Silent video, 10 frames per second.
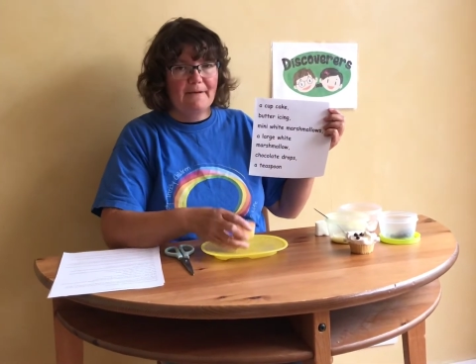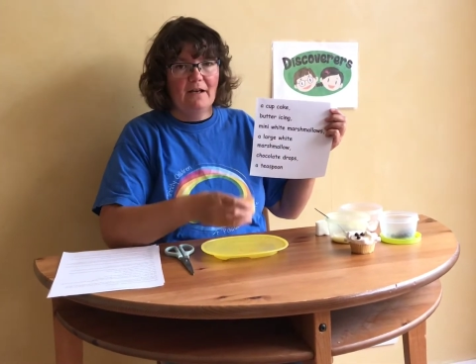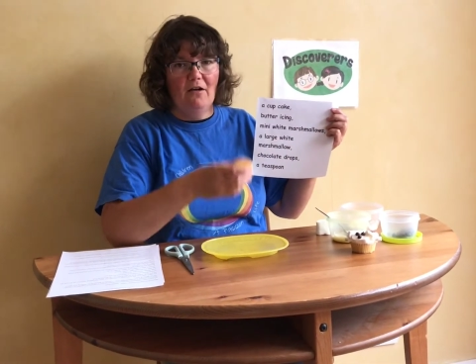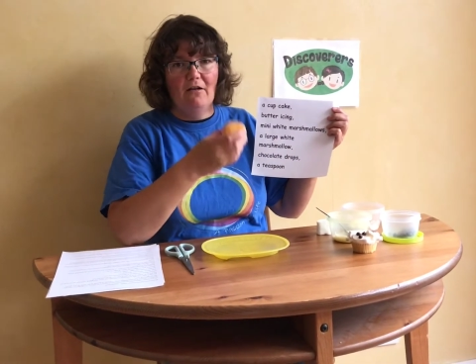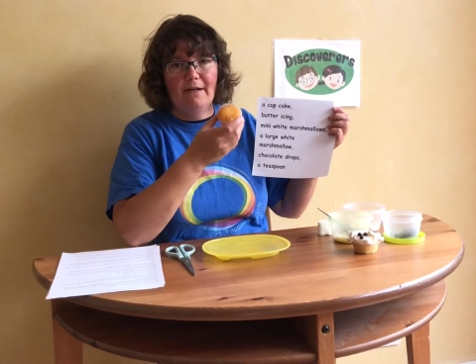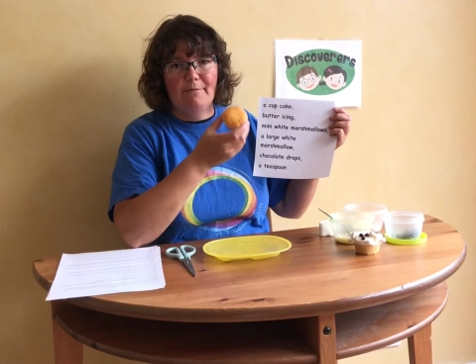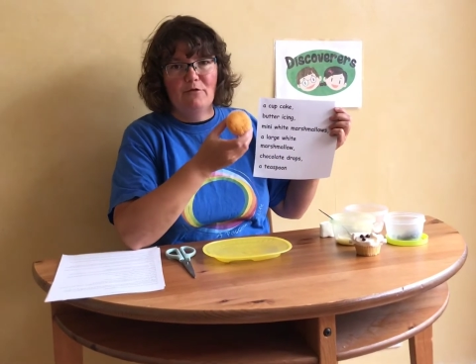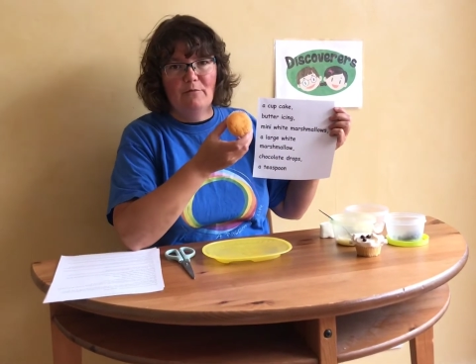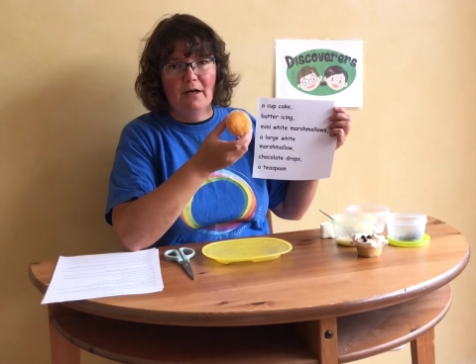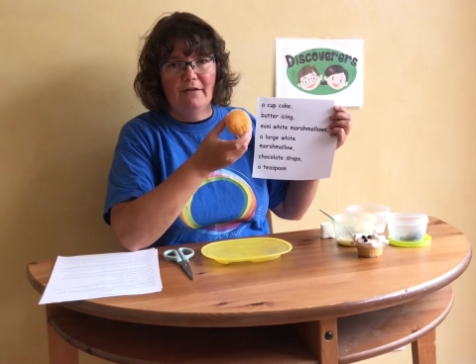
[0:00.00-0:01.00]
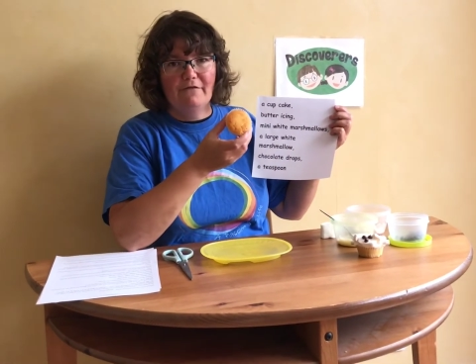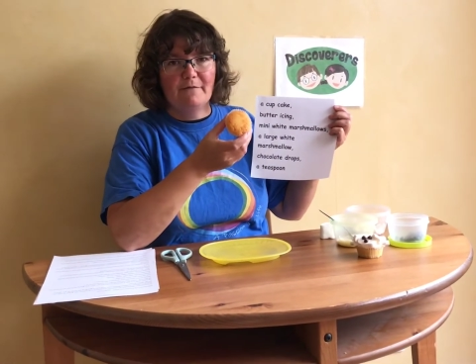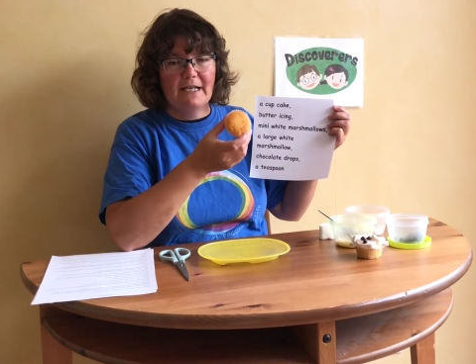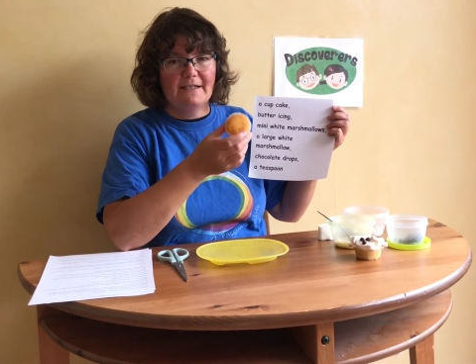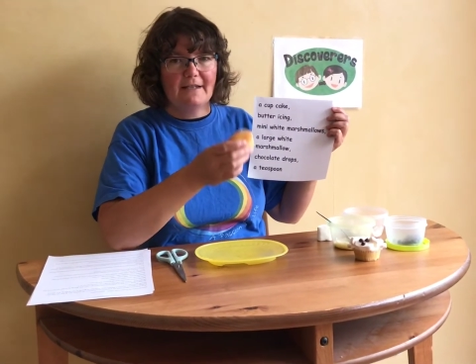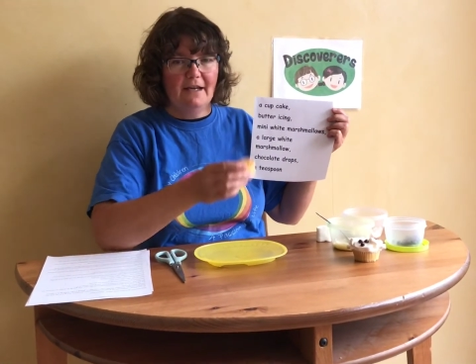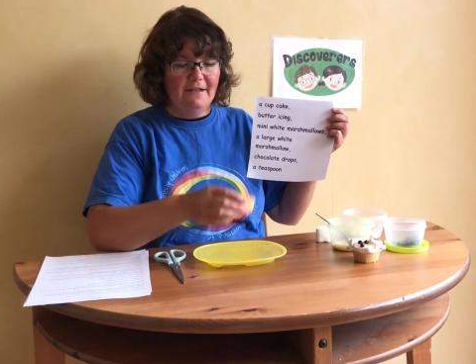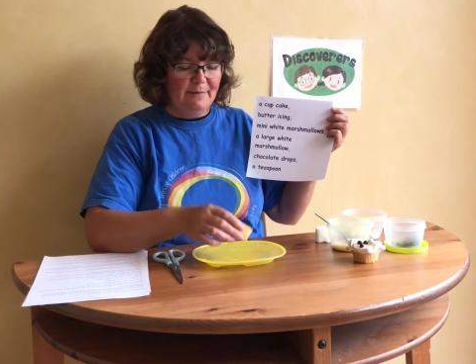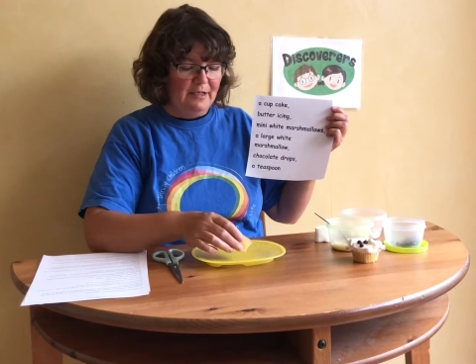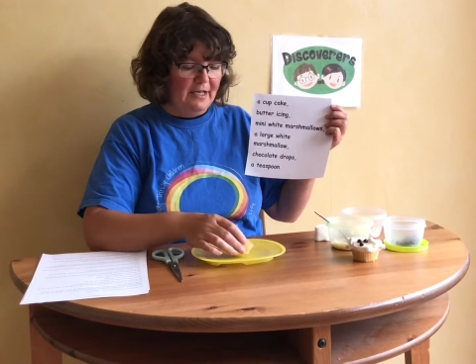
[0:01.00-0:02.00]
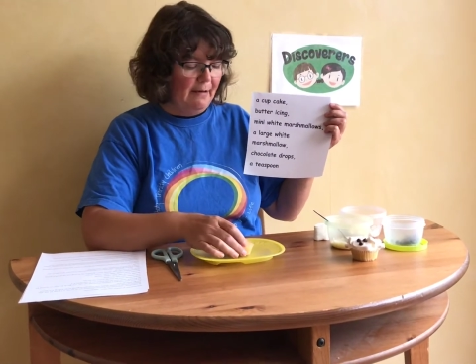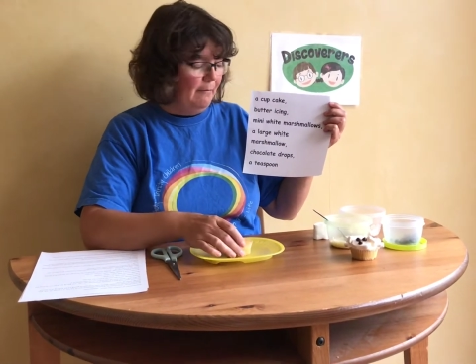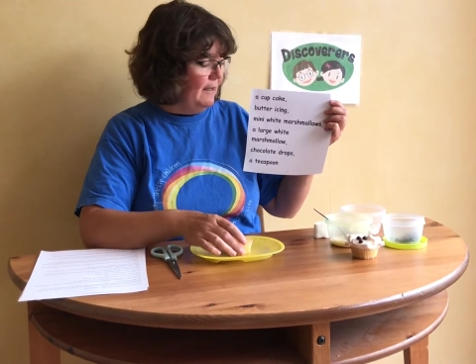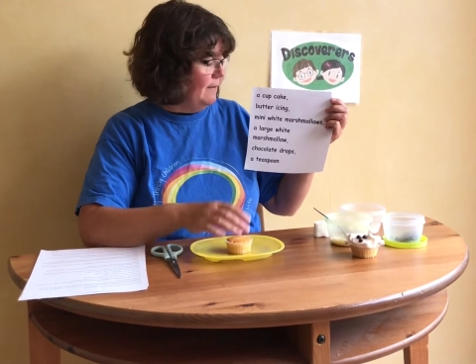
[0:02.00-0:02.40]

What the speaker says: I bought mine from Tesco's, but you can make them